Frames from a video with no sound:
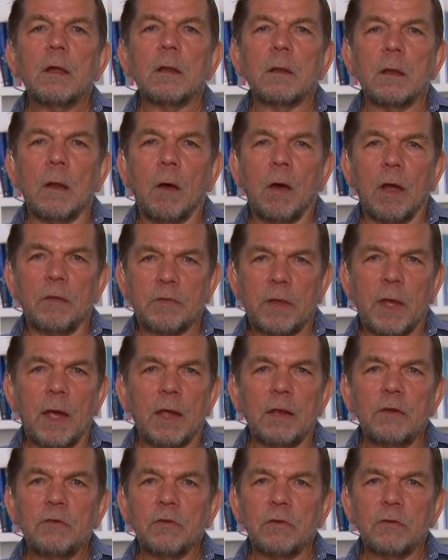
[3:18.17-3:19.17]
live
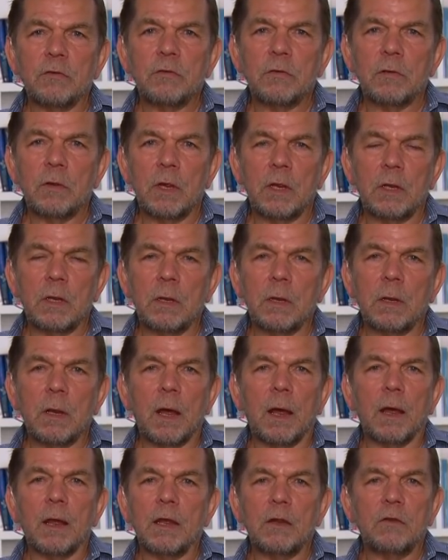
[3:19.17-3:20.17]
cases in
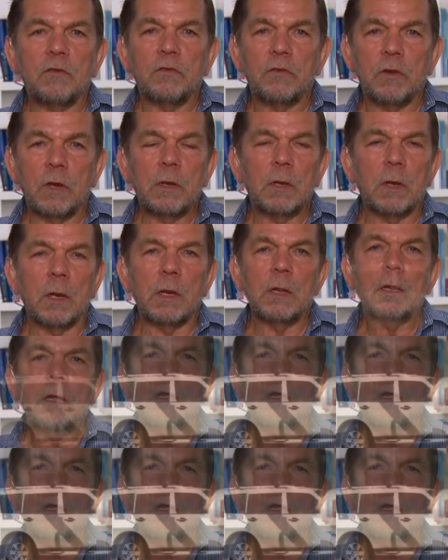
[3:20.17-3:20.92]
Sydney,